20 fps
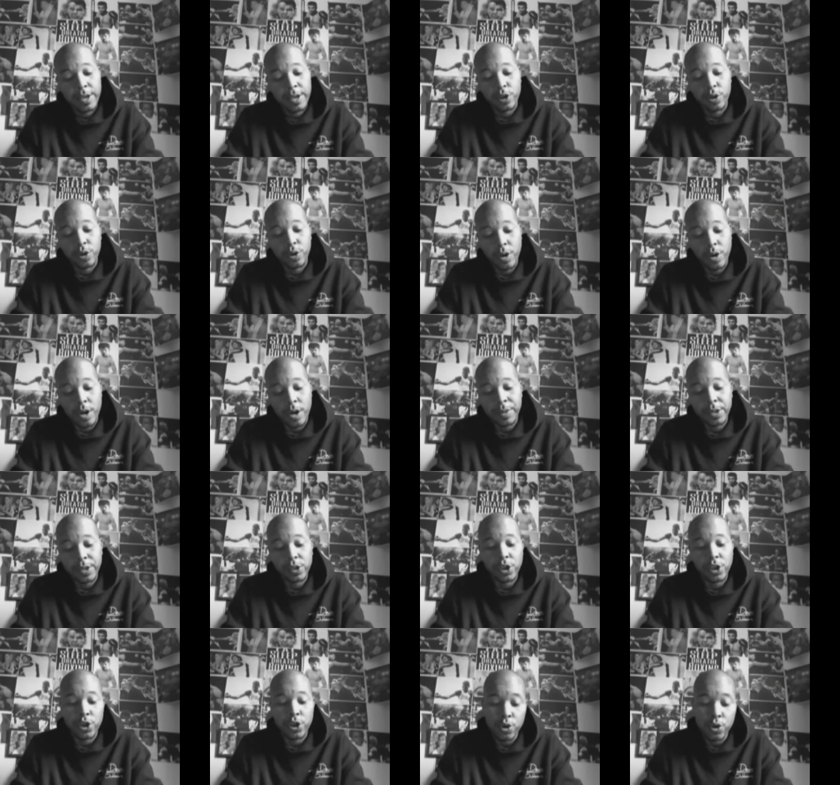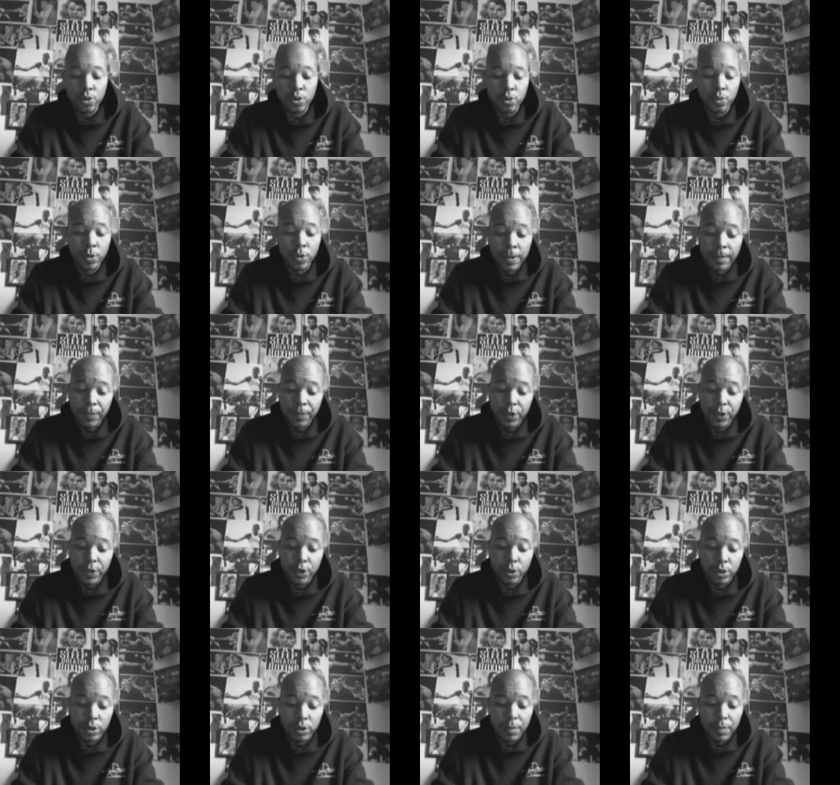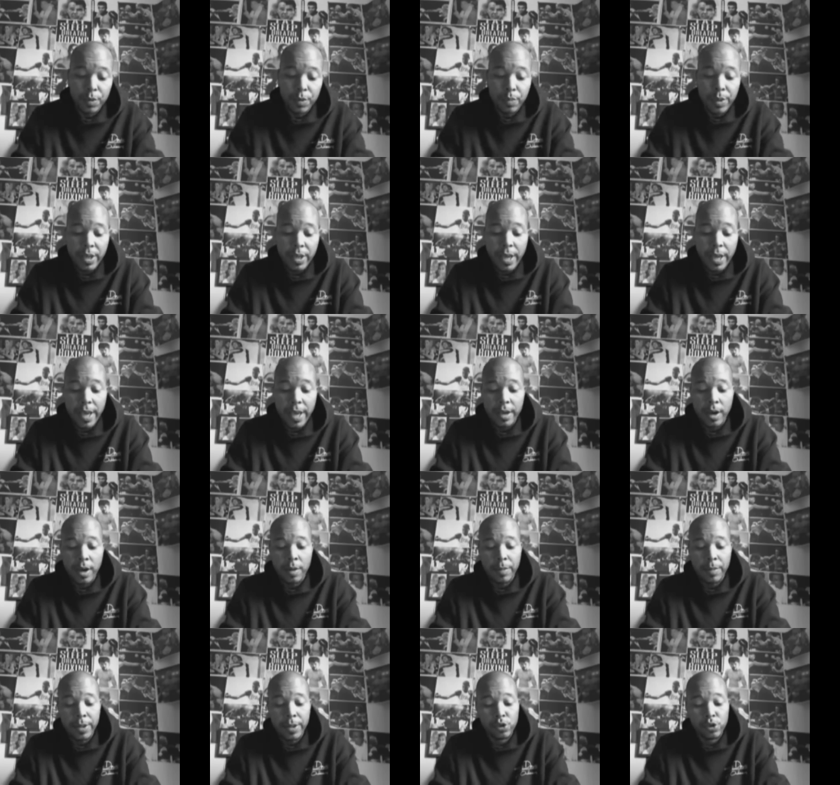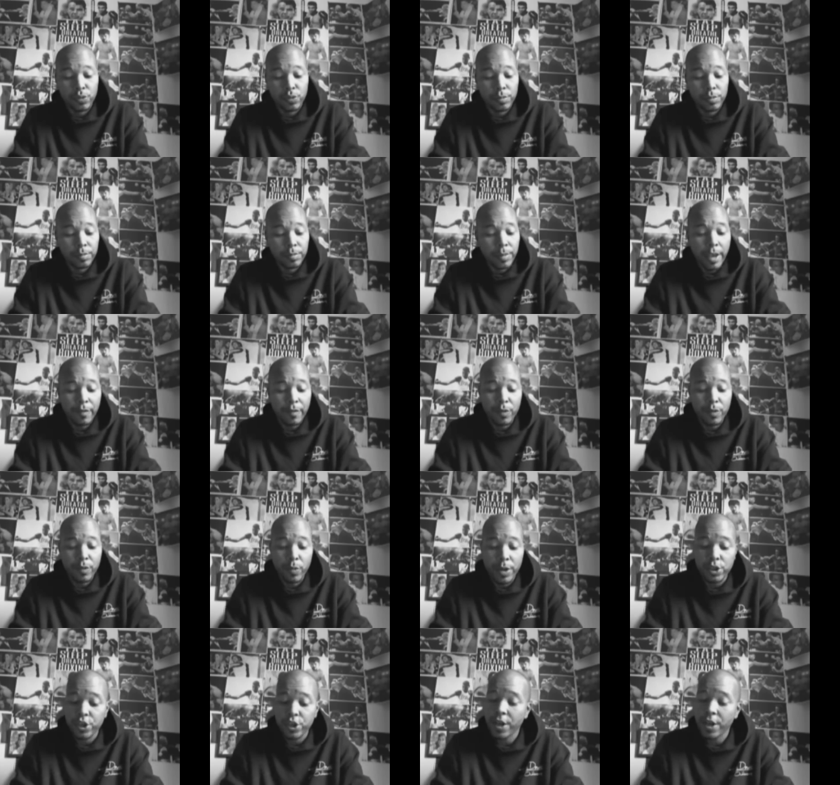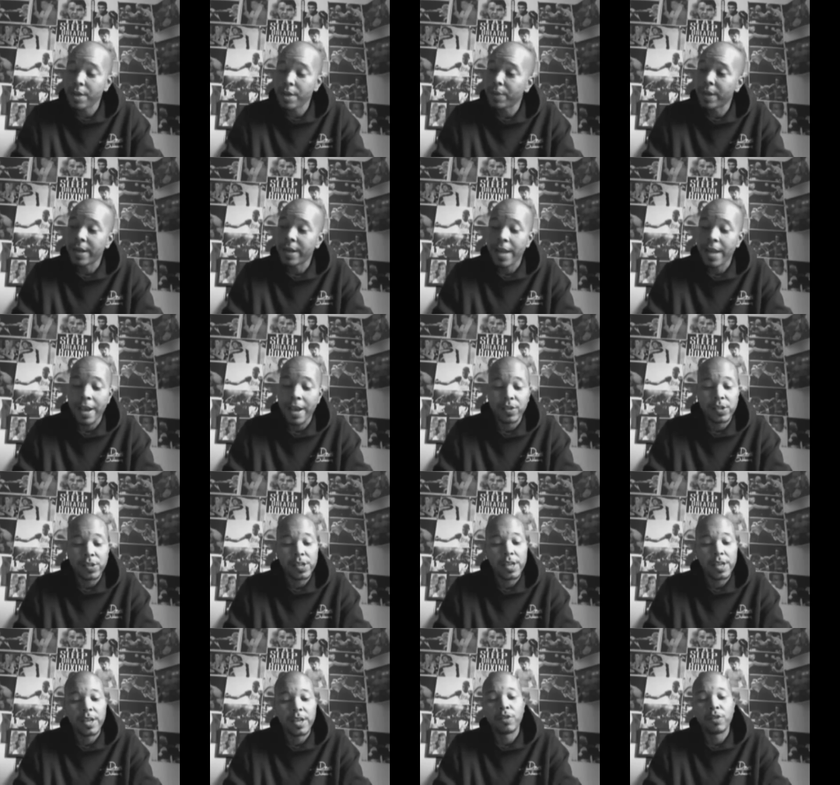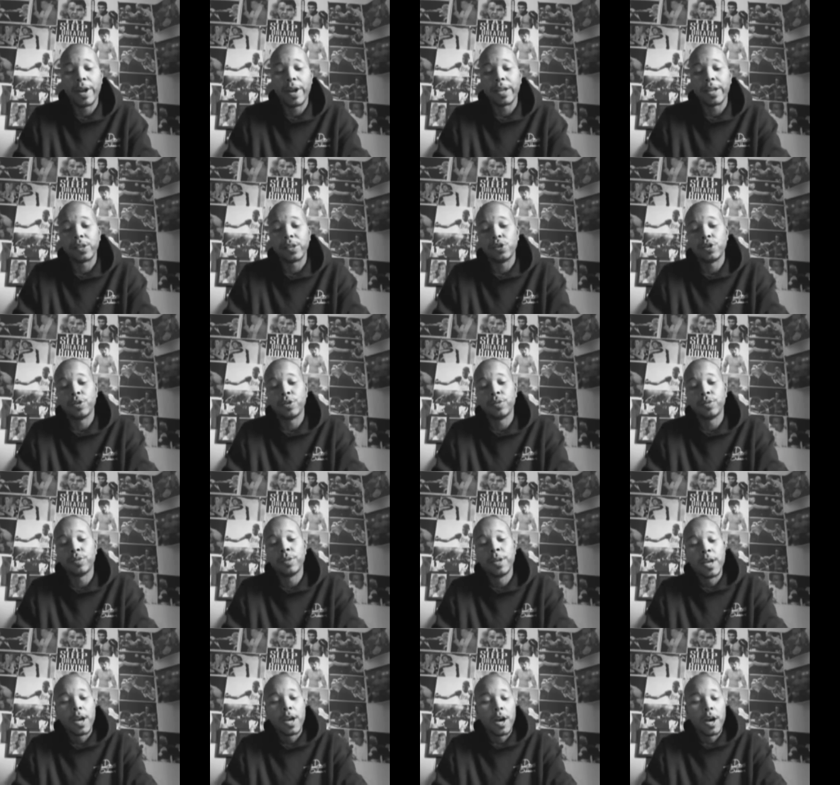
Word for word: You know, um, he's the new, you know, WBA um, interim heavyweight champ, and I have to say congrats, you know?